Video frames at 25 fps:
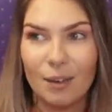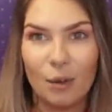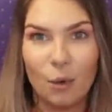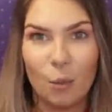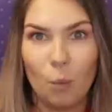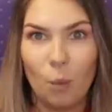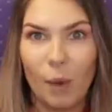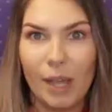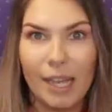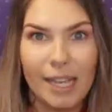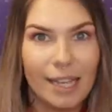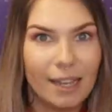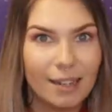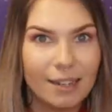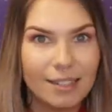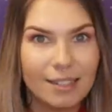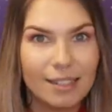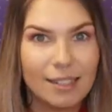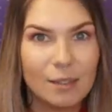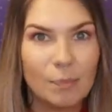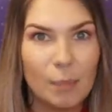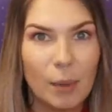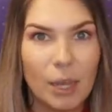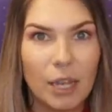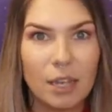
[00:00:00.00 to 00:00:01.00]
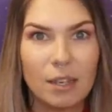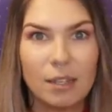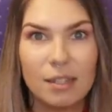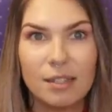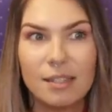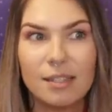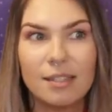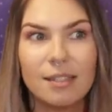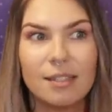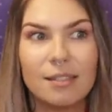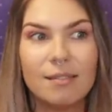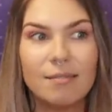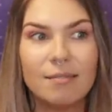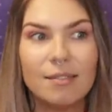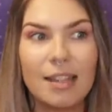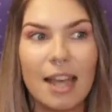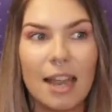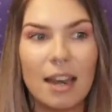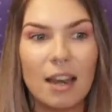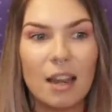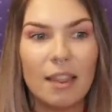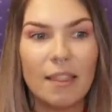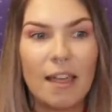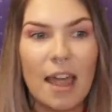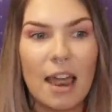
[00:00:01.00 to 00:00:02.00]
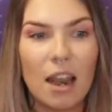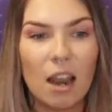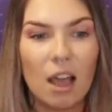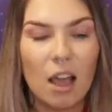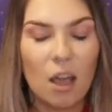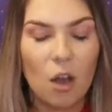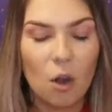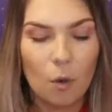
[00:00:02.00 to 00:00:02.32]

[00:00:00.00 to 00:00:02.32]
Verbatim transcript: weeks because then they're like,